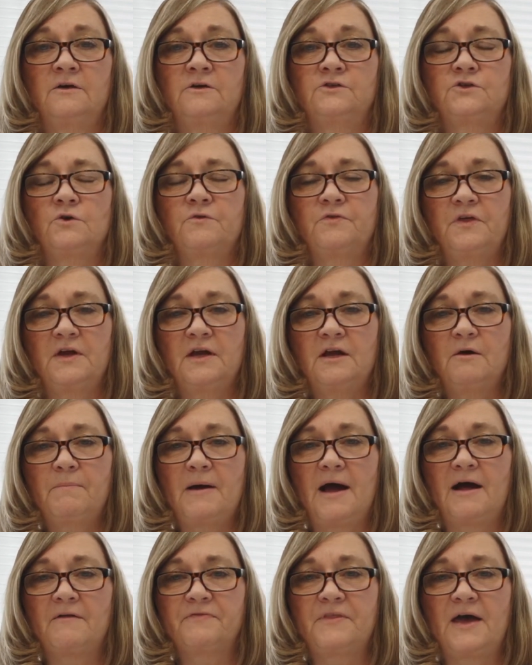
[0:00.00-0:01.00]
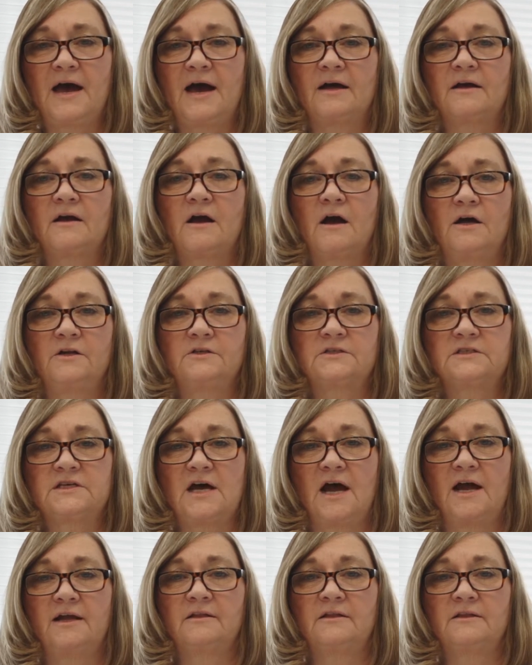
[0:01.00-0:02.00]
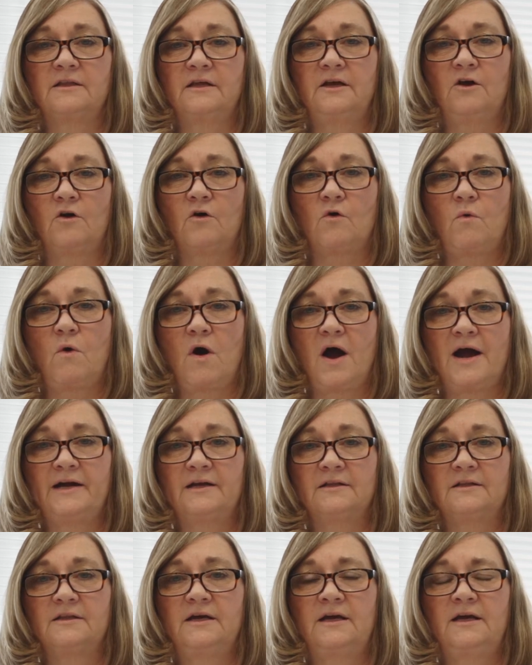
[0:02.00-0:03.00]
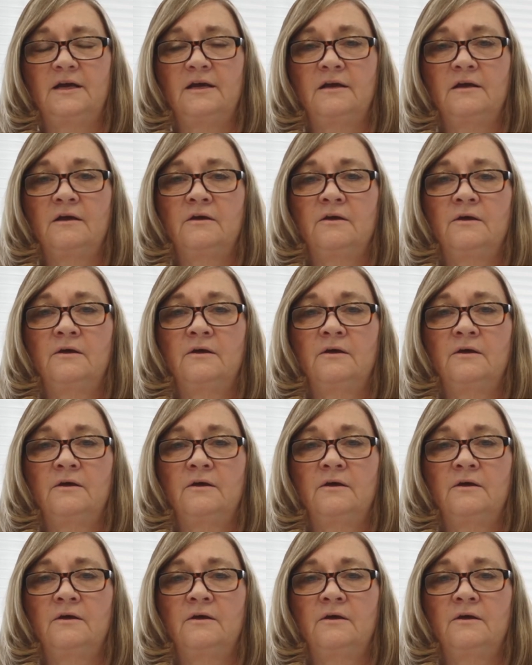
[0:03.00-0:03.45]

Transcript: So think about that kind of silently or quietly.